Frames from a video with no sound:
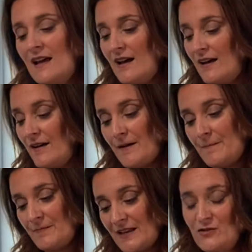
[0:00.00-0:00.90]

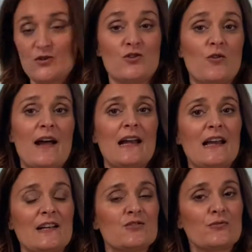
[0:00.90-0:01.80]
Um, as you know, I
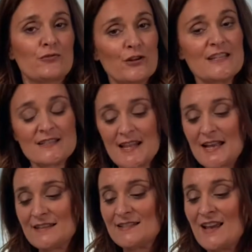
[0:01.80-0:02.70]
like to freeze
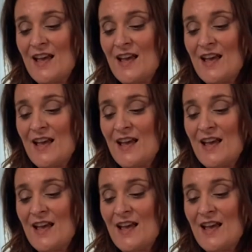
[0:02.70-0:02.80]
things.